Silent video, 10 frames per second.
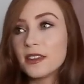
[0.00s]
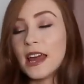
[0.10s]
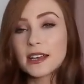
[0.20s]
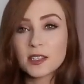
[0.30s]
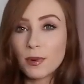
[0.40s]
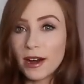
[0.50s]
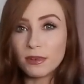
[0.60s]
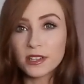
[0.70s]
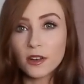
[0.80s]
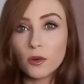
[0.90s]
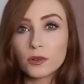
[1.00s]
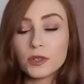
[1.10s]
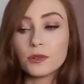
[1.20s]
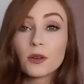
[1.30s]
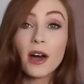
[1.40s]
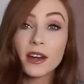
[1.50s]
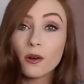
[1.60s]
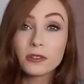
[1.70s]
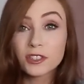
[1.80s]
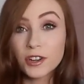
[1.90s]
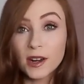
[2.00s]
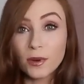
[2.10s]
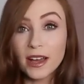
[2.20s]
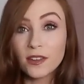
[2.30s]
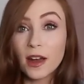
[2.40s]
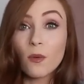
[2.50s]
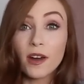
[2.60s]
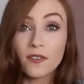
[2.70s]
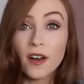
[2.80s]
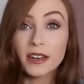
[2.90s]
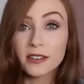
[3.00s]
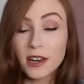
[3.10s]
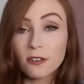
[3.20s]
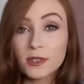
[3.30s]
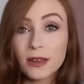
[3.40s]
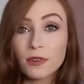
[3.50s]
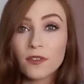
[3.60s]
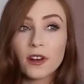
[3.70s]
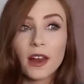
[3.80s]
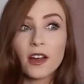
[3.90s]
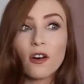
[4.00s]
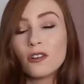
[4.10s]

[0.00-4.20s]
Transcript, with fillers: the next apartment I go to. So I know straight away that I want to find dining room table for like